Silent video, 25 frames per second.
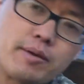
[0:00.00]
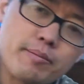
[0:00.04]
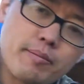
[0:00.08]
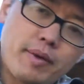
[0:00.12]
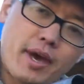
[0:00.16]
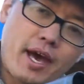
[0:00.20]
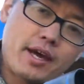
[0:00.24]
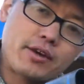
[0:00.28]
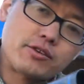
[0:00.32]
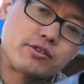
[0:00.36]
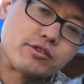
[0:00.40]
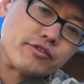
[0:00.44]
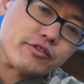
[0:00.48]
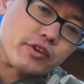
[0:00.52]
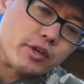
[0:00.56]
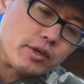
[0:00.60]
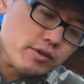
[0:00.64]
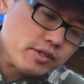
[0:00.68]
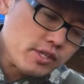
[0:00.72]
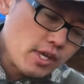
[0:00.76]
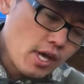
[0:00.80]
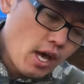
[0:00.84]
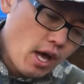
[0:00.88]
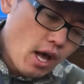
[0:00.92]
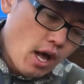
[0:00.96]
Impact
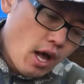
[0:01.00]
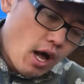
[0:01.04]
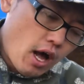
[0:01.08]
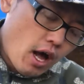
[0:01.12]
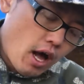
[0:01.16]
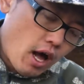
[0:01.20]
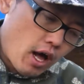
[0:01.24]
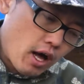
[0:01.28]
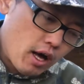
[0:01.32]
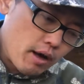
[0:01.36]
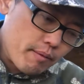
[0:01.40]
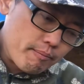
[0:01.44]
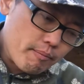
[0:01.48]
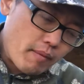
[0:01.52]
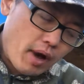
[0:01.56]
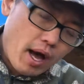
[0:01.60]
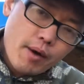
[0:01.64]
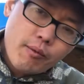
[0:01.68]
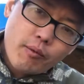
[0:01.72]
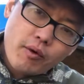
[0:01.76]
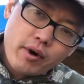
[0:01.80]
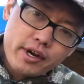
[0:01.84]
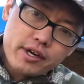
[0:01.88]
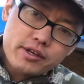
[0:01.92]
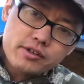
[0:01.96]
Reviews. I
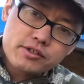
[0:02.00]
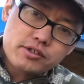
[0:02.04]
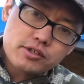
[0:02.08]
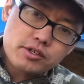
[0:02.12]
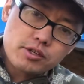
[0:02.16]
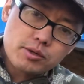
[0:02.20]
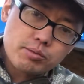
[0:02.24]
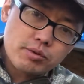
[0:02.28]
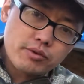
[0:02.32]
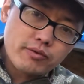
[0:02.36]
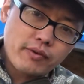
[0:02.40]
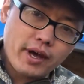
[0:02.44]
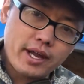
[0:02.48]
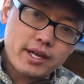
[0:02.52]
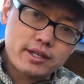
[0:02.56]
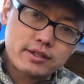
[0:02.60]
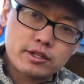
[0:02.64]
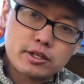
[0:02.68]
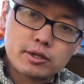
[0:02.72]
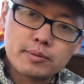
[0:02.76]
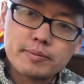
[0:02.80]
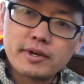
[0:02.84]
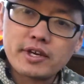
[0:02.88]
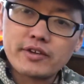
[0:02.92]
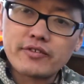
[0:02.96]
wanted to provide a
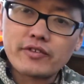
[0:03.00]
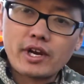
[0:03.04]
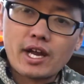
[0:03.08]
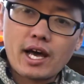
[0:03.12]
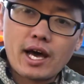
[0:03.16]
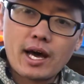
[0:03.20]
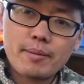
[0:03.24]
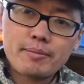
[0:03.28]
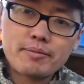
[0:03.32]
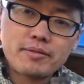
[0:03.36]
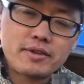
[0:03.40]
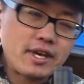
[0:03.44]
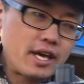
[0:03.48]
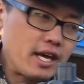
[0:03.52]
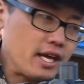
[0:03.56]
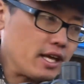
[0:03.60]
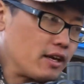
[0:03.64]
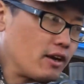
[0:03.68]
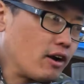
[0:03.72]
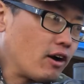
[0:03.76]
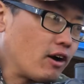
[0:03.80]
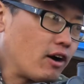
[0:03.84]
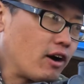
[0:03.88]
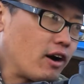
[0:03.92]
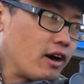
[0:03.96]
little bit of an update
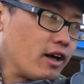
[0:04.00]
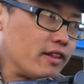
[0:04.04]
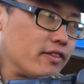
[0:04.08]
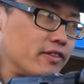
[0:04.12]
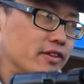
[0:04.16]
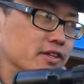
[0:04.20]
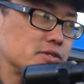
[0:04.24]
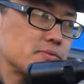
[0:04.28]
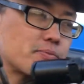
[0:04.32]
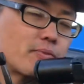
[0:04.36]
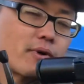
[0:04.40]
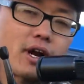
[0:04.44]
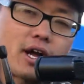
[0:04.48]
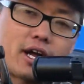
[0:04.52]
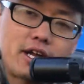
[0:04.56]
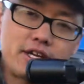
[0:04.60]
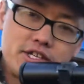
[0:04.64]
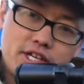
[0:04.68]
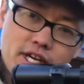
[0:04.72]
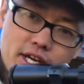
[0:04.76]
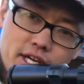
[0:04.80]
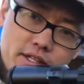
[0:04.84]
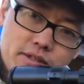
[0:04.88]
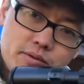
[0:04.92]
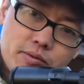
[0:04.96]
on this
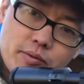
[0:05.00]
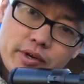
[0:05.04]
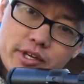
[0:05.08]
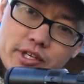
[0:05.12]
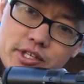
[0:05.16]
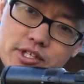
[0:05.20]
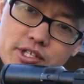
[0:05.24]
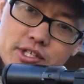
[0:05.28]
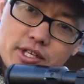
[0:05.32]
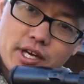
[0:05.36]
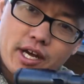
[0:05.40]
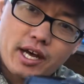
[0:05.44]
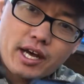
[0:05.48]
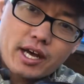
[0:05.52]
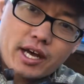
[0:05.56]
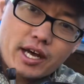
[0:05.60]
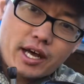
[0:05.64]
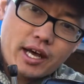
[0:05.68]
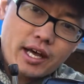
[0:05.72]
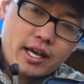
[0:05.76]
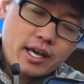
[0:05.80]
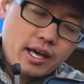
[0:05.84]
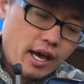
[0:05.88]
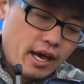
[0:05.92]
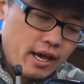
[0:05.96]
project, which
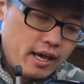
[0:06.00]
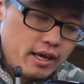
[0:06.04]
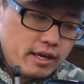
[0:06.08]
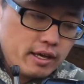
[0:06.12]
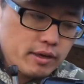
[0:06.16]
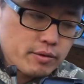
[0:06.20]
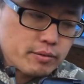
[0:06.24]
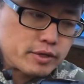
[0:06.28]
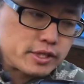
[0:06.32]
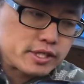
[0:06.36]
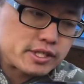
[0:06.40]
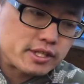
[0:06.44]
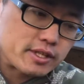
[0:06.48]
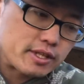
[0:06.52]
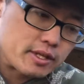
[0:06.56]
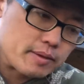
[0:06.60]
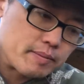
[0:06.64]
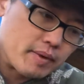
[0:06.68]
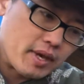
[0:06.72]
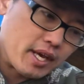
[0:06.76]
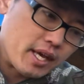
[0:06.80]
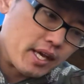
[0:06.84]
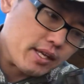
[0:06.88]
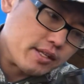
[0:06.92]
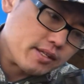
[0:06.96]
I had recently
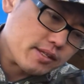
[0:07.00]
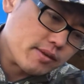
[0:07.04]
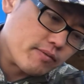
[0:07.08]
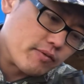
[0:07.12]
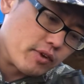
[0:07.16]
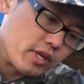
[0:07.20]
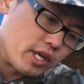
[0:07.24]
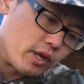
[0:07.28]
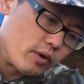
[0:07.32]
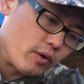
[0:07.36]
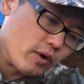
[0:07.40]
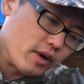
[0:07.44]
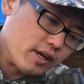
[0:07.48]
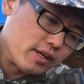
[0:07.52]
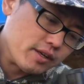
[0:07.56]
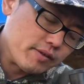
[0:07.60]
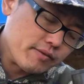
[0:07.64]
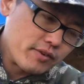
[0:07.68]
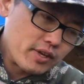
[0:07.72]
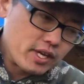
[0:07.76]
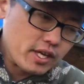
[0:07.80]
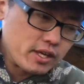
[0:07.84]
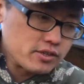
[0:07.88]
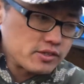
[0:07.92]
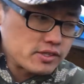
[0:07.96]
made some
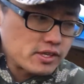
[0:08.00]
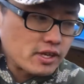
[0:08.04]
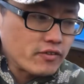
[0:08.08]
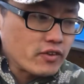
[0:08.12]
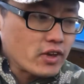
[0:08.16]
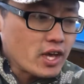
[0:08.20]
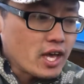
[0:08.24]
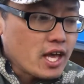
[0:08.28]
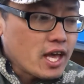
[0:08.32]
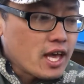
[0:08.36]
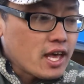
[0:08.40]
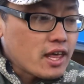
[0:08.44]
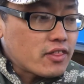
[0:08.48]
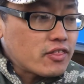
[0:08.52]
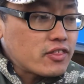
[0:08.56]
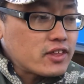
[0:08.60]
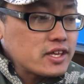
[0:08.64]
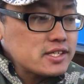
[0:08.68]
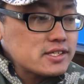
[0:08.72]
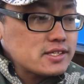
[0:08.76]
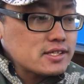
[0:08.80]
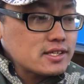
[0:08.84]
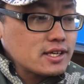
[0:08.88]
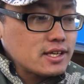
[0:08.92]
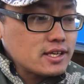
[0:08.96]
videos of.
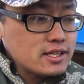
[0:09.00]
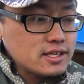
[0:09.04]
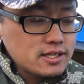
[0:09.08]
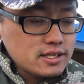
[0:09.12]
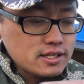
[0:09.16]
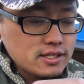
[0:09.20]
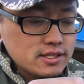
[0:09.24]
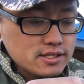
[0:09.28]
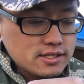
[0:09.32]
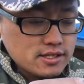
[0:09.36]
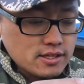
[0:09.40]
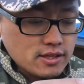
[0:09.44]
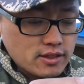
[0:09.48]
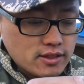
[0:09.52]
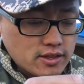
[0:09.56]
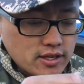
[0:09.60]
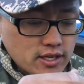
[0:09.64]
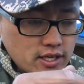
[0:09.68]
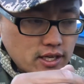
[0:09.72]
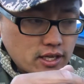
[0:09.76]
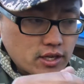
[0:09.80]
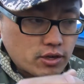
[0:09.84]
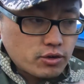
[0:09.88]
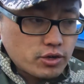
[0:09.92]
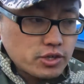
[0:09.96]
This is
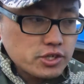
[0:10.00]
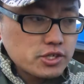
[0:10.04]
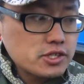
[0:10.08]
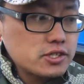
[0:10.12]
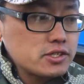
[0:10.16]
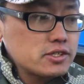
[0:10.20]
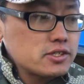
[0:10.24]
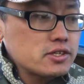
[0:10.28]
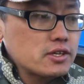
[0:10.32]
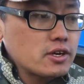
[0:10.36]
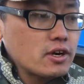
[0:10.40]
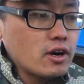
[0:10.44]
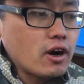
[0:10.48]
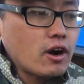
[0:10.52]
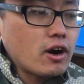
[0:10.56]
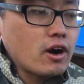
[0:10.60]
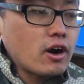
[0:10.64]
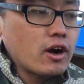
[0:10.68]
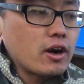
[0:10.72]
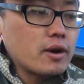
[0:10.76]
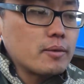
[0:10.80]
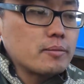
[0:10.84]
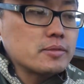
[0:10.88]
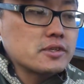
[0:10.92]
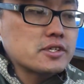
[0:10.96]
the Christensen
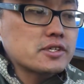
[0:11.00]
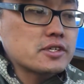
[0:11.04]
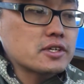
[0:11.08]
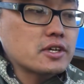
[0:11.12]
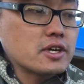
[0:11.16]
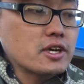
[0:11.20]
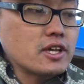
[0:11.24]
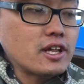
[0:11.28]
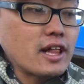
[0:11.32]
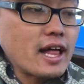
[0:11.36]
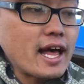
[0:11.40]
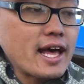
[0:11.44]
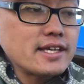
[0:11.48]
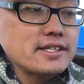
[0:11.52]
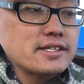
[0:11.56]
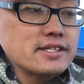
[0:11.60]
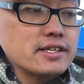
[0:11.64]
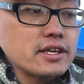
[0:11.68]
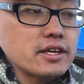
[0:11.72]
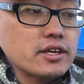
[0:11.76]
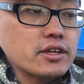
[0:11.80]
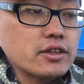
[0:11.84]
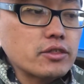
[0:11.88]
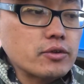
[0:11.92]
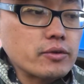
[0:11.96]
Arms
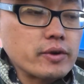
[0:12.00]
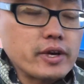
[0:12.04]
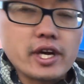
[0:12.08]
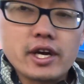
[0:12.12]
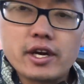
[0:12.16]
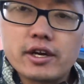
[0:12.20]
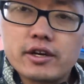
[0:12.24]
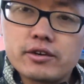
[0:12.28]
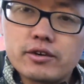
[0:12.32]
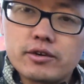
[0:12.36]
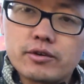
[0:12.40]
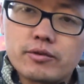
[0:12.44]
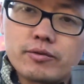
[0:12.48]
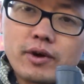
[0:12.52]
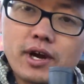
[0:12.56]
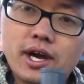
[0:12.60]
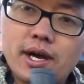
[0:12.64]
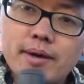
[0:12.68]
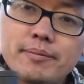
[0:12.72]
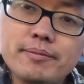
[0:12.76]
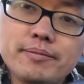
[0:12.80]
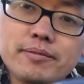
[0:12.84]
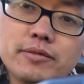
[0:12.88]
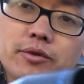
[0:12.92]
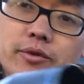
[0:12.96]
Classic 300
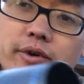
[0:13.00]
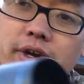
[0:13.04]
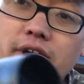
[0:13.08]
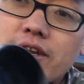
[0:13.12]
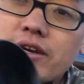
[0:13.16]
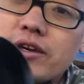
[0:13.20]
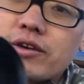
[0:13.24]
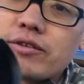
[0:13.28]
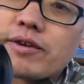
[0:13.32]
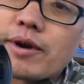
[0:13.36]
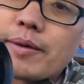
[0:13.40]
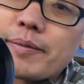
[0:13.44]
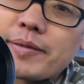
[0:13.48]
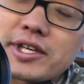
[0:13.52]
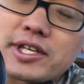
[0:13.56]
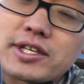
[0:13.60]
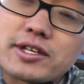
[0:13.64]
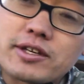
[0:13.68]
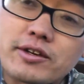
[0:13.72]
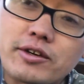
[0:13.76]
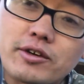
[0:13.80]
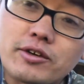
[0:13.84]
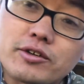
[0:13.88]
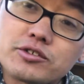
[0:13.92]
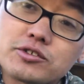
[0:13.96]
RUM, 300
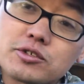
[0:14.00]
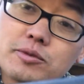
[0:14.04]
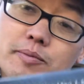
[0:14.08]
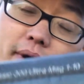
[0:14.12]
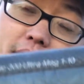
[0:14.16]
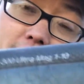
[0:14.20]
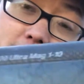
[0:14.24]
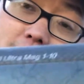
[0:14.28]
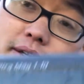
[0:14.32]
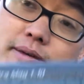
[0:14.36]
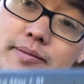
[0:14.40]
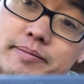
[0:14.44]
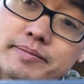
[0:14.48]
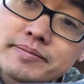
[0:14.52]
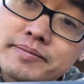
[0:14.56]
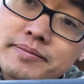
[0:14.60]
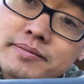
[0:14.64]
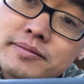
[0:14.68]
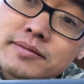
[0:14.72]
Remington Ultra Magnum.